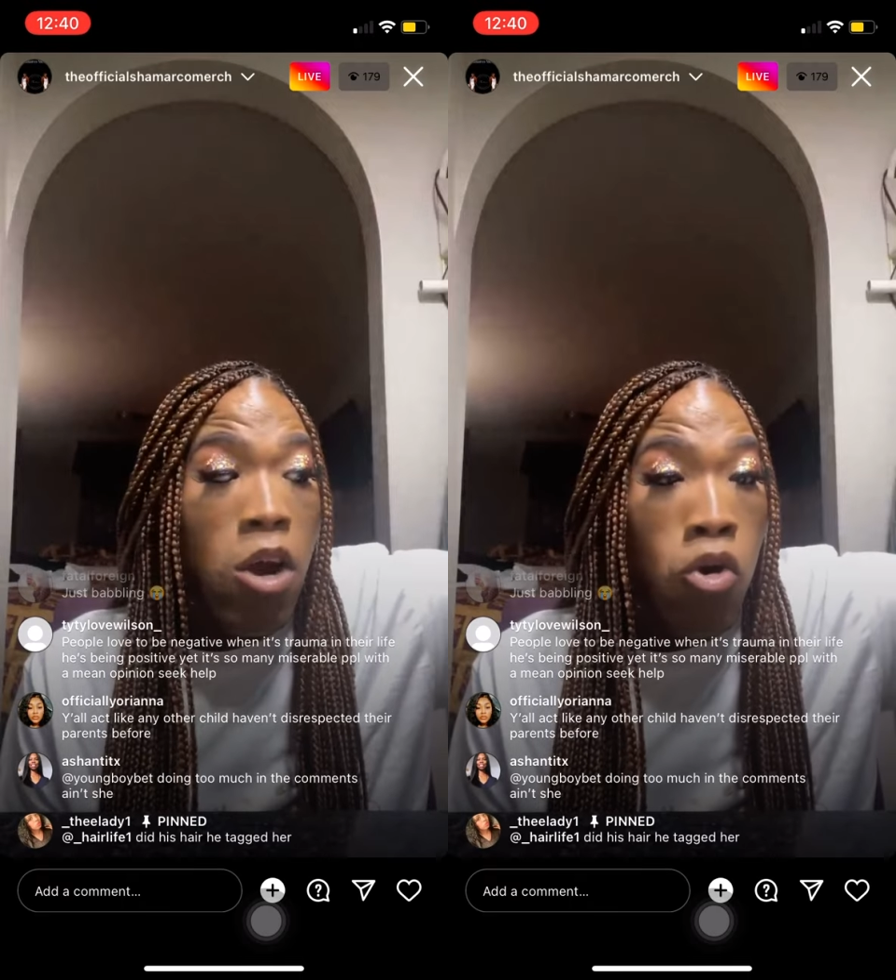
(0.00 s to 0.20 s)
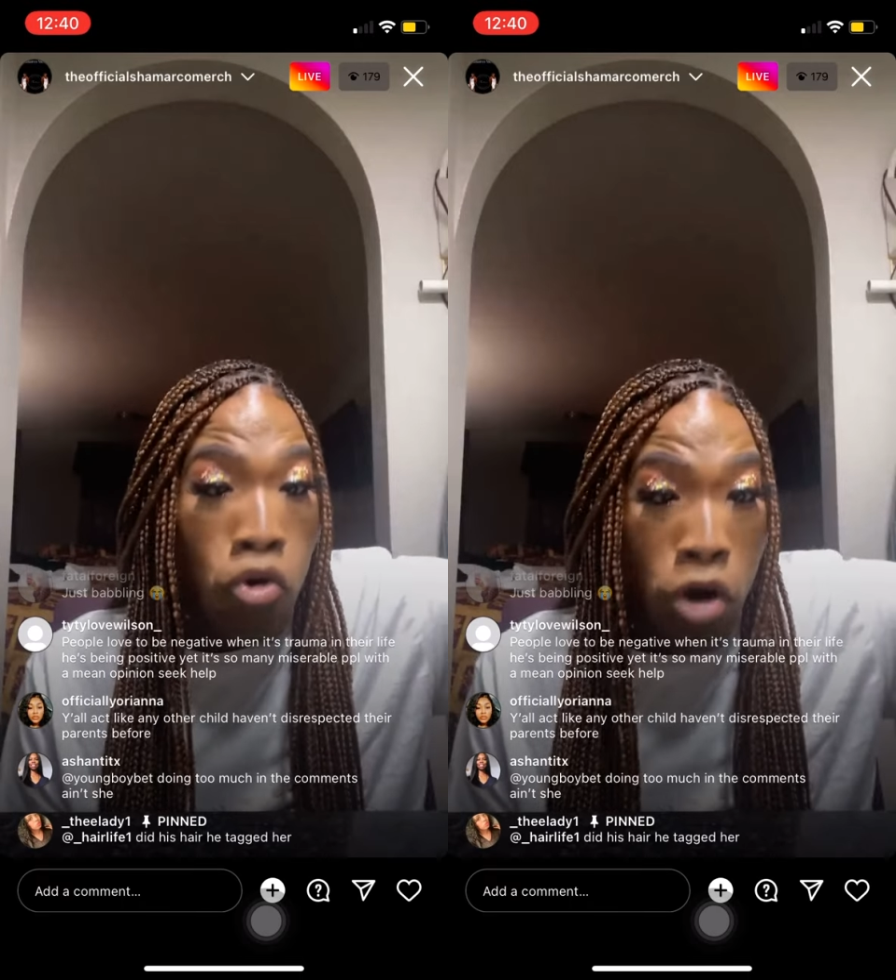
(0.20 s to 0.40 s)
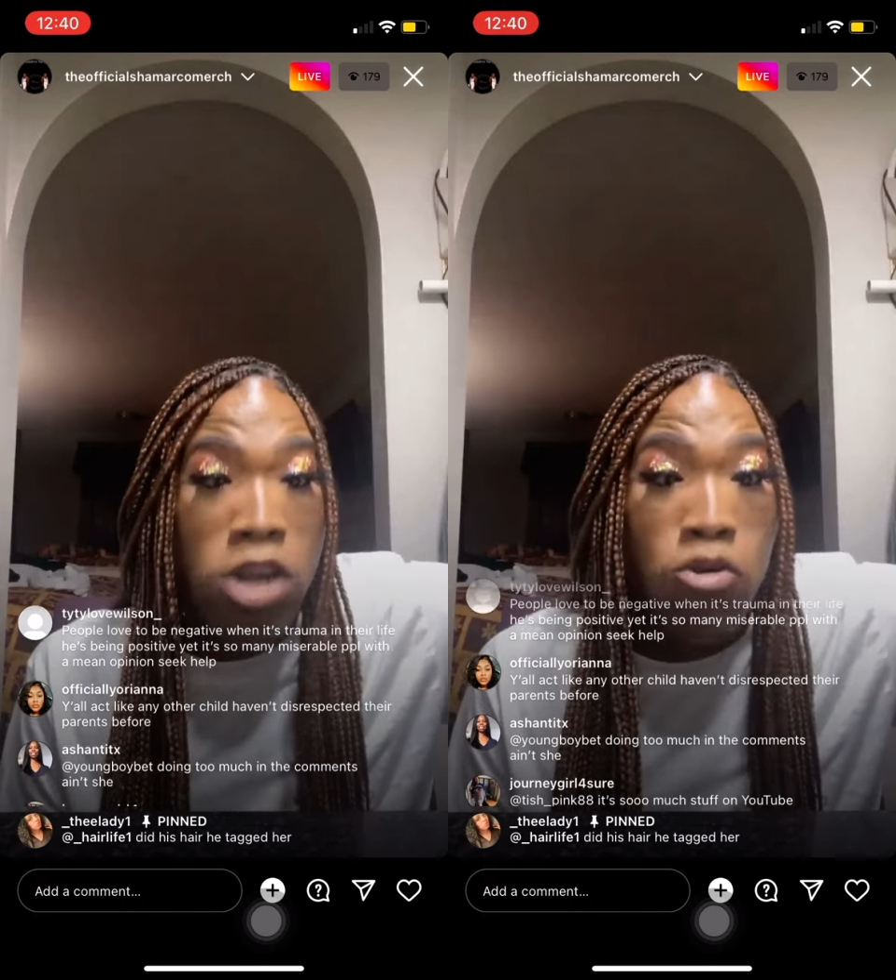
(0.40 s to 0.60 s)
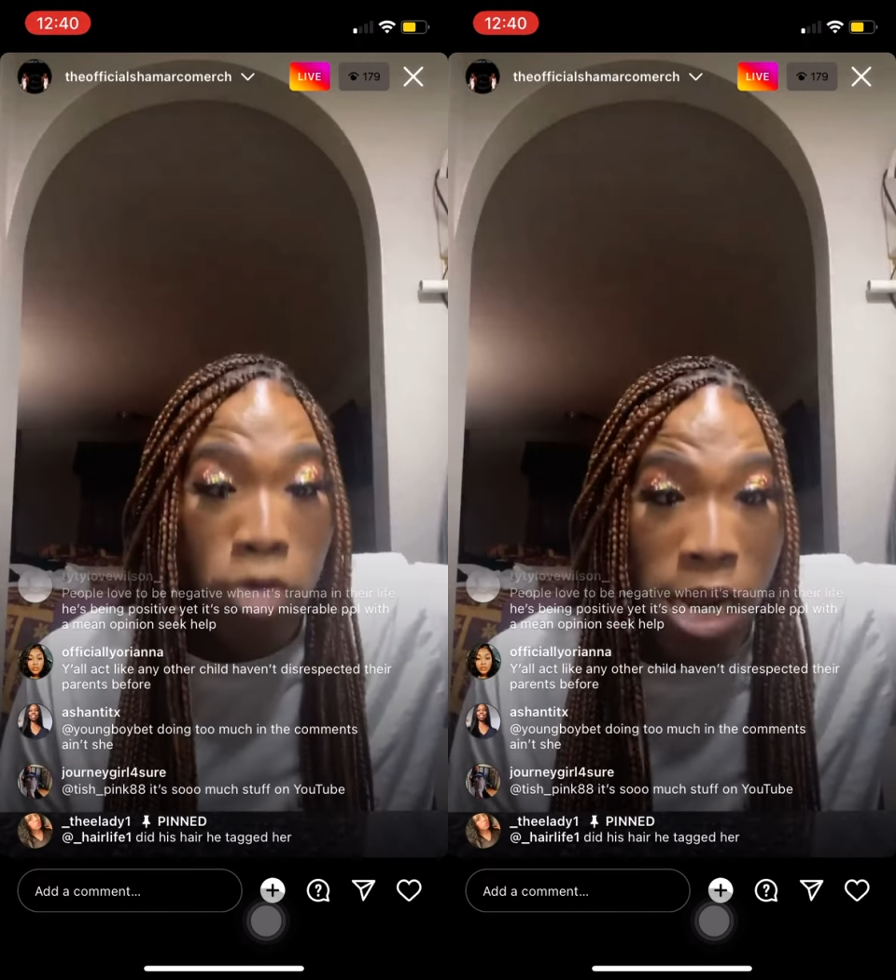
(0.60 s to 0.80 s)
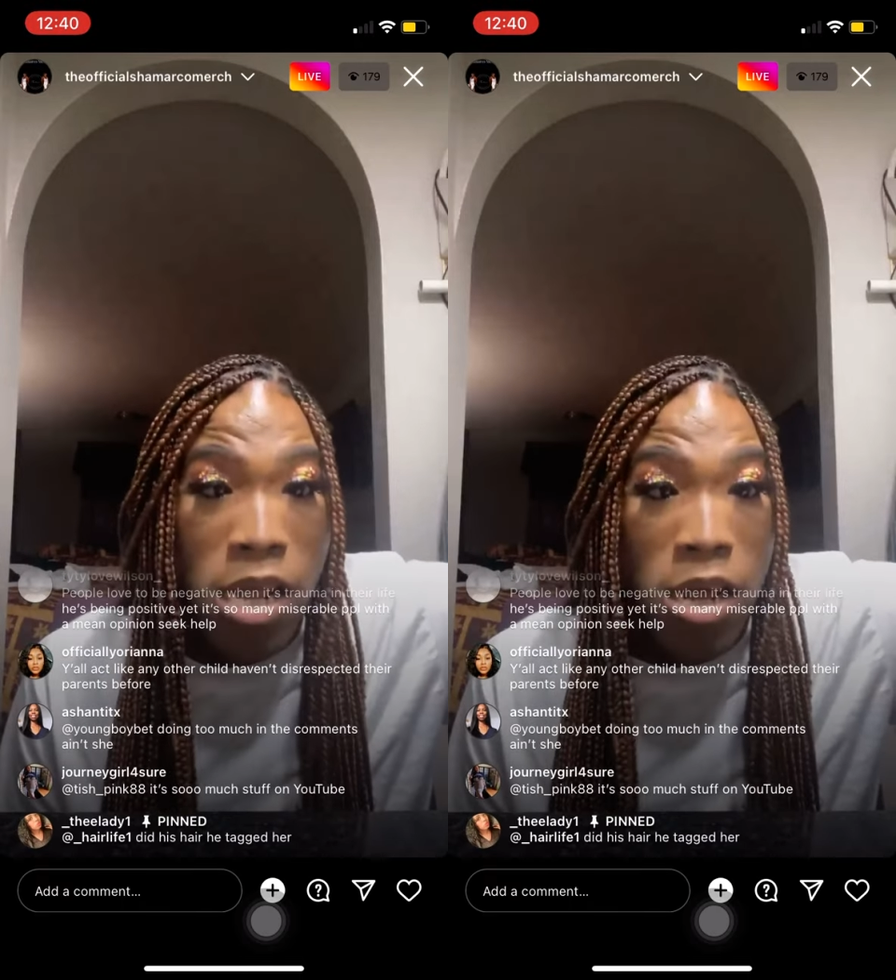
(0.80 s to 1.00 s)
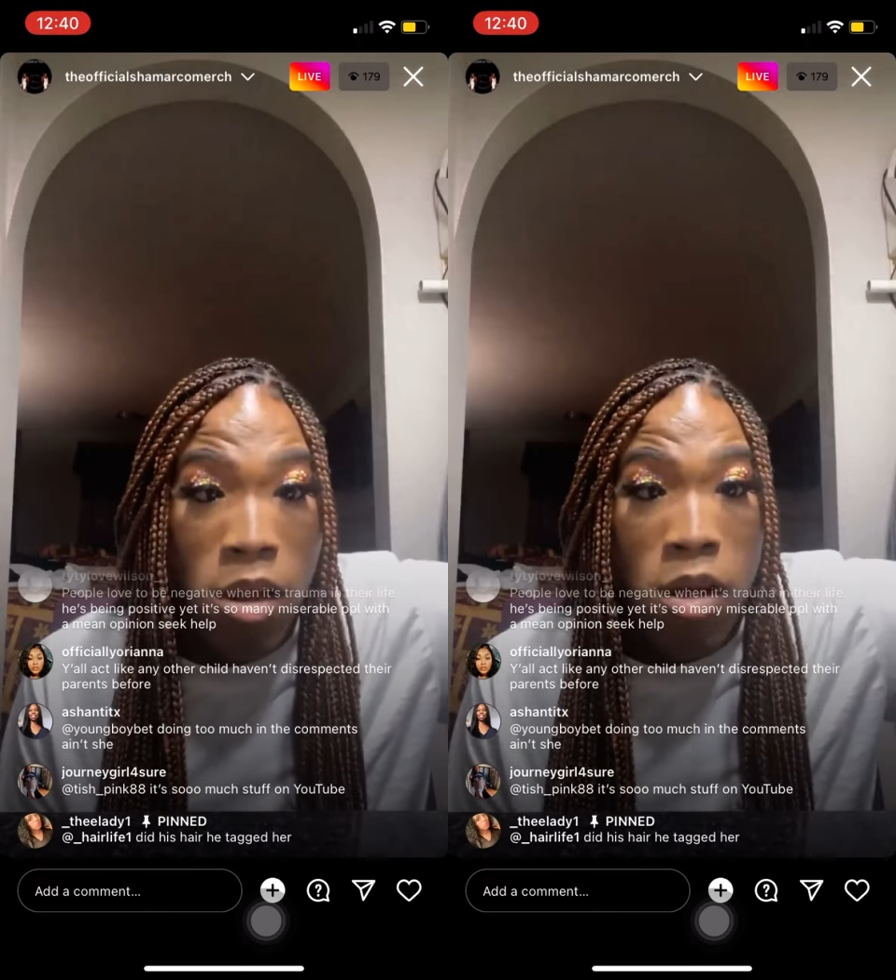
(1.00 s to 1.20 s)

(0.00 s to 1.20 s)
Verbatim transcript: graduated